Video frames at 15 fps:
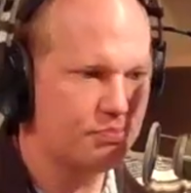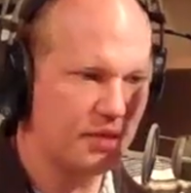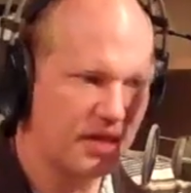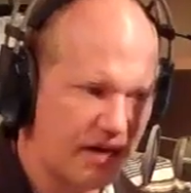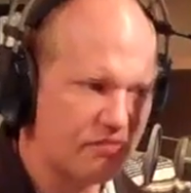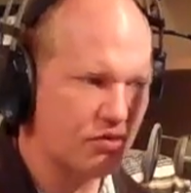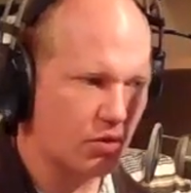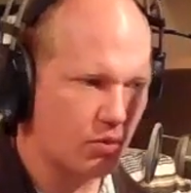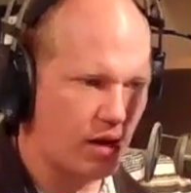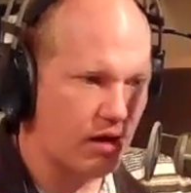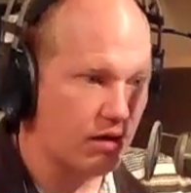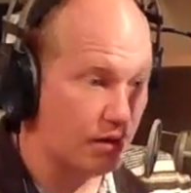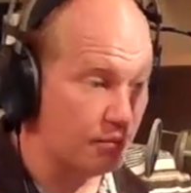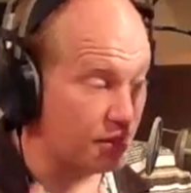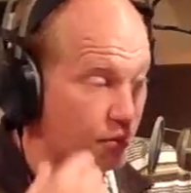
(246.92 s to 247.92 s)
But after a
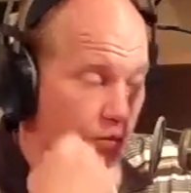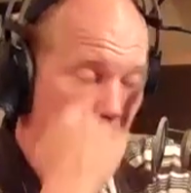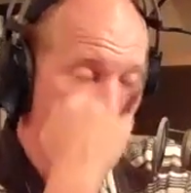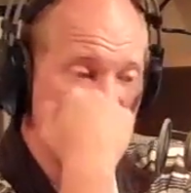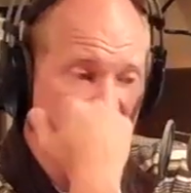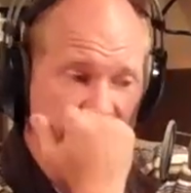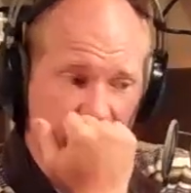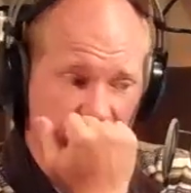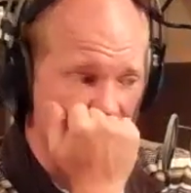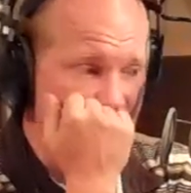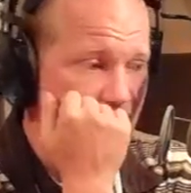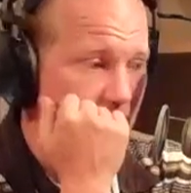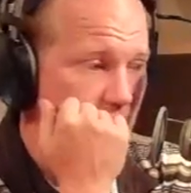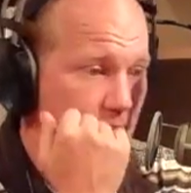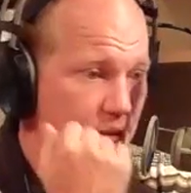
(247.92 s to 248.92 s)
while, I mean, we saw
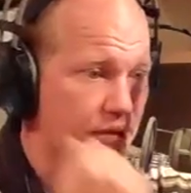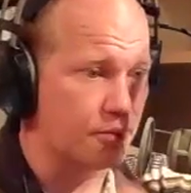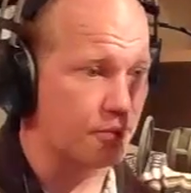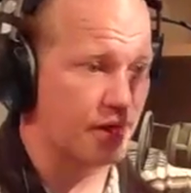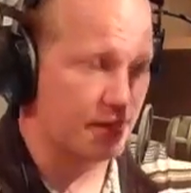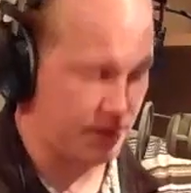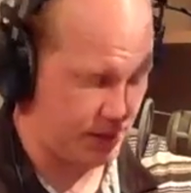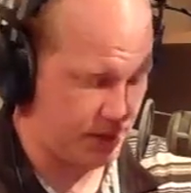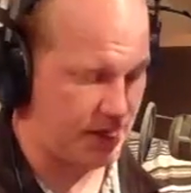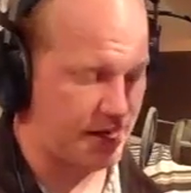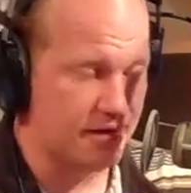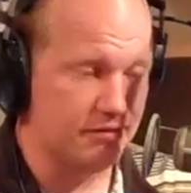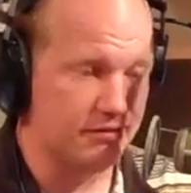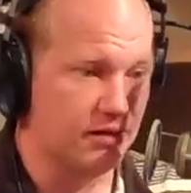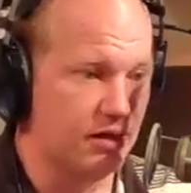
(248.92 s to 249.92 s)
this in a big way. It
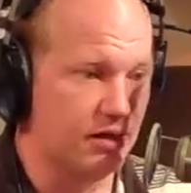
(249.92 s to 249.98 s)
adds